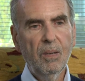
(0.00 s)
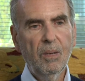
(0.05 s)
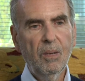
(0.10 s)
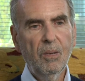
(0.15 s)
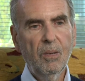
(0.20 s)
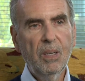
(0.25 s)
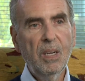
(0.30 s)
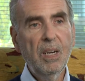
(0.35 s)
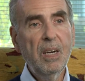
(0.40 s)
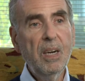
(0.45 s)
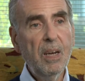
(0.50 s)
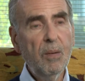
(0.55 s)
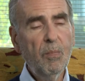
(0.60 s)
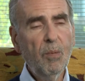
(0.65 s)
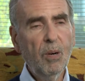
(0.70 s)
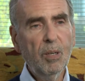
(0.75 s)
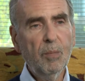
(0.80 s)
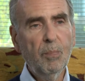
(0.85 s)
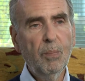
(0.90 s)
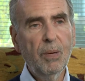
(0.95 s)
on a
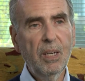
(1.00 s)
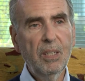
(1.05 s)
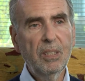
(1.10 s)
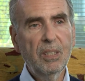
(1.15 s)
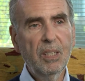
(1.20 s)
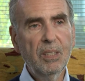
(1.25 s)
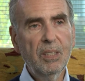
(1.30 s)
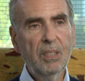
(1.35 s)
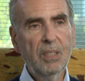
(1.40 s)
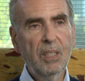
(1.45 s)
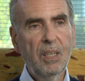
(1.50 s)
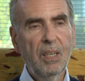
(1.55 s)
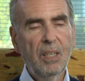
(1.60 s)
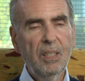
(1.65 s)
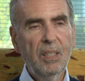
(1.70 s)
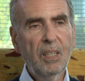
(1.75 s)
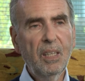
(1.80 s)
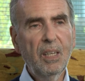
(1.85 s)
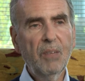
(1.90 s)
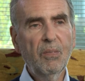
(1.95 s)
network basis,
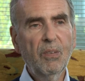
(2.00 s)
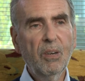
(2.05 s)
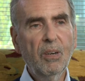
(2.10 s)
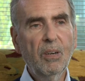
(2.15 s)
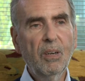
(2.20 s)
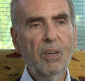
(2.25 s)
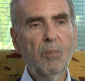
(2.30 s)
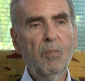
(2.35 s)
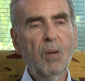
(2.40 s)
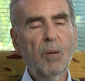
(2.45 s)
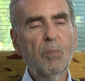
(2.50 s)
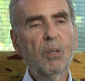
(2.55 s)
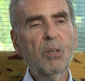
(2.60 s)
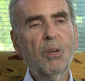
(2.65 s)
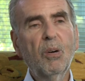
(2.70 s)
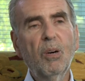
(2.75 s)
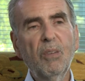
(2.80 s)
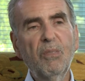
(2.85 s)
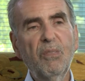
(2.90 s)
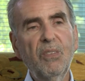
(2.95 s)
deliver what we'll
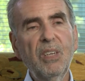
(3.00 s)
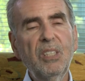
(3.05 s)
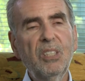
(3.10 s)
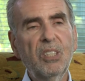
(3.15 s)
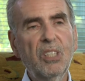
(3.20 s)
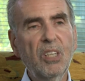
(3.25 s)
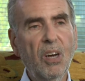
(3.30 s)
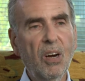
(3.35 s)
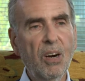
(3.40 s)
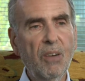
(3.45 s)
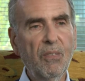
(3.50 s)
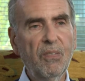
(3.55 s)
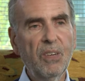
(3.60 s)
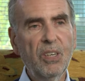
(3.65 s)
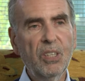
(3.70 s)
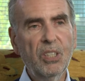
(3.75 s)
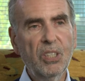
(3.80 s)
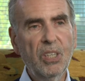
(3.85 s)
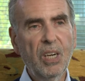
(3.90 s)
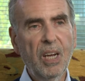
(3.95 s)
call VCR
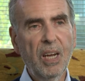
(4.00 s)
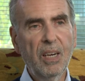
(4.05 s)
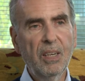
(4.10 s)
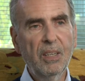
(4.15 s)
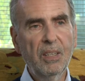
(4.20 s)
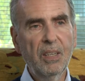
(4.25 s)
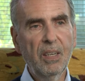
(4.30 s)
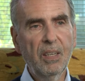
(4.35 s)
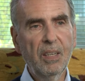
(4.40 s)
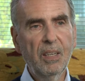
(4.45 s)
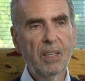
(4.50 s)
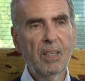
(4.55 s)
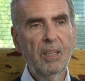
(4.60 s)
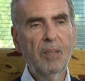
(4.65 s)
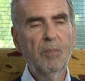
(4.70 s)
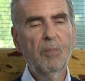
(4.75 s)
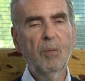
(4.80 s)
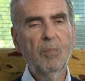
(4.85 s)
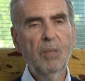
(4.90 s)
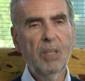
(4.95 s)
functionality,
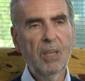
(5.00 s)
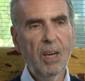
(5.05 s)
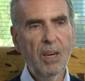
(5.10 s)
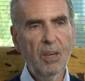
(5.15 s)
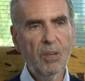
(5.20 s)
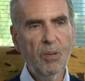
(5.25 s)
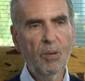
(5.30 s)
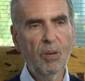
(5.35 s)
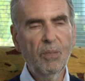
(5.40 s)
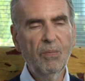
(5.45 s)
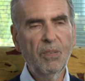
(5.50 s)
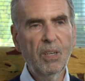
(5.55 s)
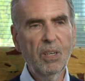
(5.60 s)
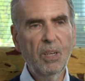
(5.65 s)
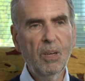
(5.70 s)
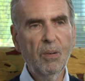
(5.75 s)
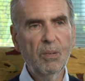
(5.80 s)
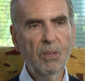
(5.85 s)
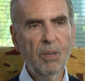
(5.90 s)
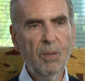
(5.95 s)
what we now call
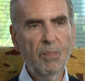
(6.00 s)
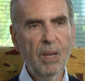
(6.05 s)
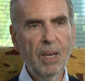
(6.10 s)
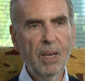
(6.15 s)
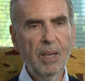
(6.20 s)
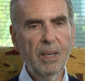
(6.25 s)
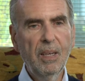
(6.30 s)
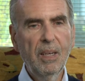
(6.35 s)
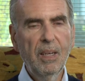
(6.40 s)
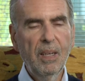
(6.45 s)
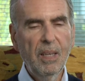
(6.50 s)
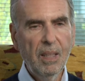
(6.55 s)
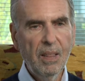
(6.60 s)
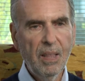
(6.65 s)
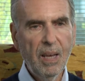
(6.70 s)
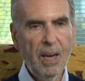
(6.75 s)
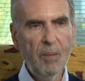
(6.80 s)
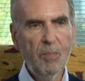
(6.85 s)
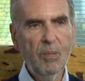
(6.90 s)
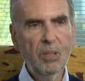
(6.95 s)
video on demand?
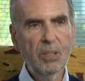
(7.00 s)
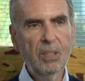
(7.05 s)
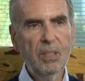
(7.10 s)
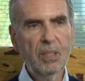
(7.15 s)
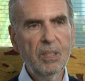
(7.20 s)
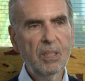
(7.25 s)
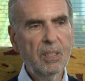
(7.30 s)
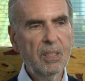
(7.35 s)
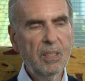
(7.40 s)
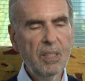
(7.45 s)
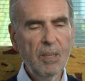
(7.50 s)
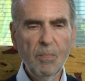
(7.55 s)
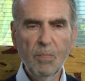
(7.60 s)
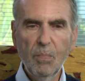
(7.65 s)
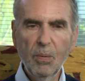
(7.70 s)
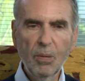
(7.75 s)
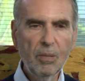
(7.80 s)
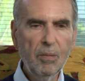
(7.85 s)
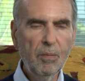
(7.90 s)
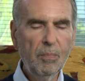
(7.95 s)
That was the
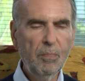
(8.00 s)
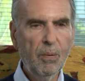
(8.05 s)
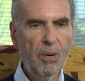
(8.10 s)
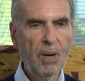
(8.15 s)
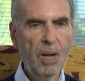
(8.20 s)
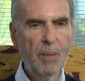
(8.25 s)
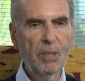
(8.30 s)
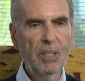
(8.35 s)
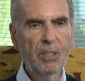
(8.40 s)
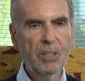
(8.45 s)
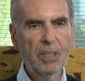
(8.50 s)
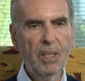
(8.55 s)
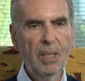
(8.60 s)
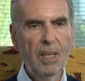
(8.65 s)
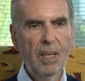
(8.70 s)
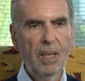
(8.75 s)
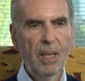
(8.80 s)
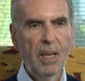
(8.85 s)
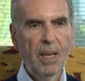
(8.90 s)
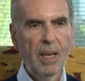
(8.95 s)
simple premise.
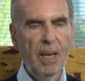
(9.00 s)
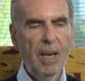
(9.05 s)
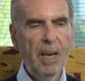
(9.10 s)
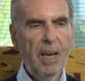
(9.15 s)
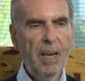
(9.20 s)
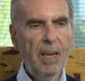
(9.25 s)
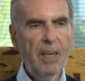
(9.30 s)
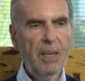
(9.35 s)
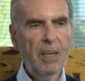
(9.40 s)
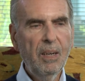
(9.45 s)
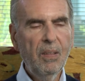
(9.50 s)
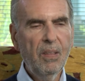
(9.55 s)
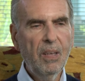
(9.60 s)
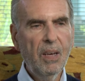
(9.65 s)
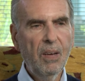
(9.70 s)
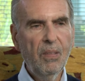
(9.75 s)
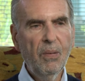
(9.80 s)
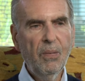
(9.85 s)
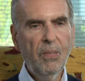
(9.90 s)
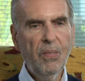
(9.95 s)
And the
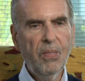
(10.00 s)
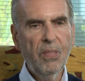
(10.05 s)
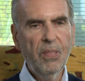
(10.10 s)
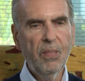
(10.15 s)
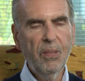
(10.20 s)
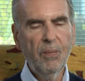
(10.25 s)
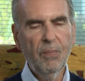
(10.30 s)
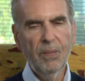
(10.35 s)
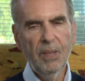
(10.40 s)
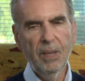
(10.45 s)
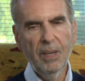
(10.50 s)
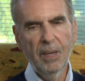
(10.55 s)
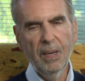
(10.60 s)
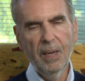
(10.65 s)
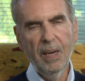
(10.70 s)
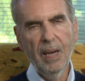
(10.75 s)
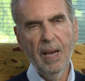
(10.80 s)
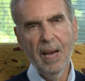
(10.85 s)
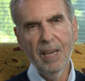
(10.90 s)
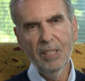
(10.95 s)
other
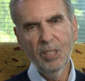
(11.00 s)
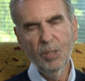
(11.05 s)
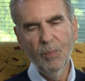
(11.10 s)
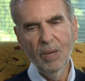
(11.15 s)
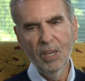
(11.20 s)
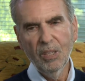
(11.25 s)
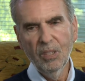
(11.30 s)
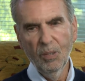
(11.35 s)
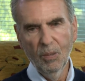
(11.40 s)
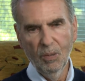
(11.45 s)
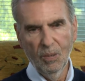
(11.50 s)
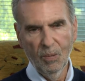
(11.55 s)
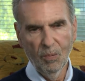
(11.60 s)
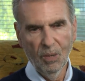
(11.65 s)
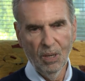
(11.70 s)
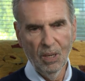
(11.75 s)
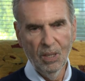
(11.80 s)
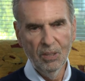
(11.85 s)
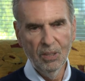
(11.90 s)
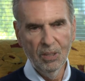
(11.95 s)
uh, aspect to it
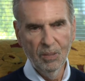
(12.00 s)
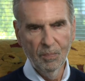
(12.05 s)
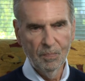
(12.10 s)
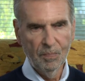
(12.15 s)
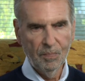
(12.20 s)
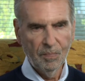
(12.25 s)
was